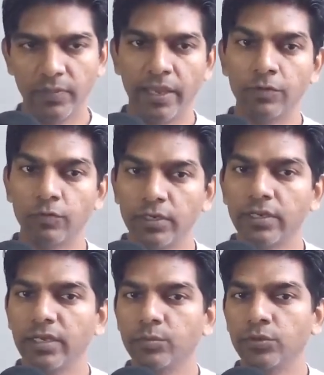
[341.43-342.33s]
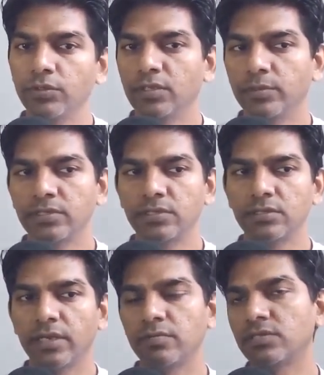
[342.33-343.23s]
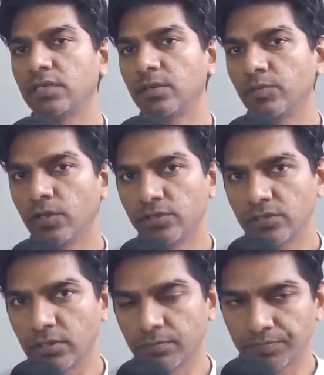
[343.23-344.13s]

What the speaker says: At what time both the buses have same velocity?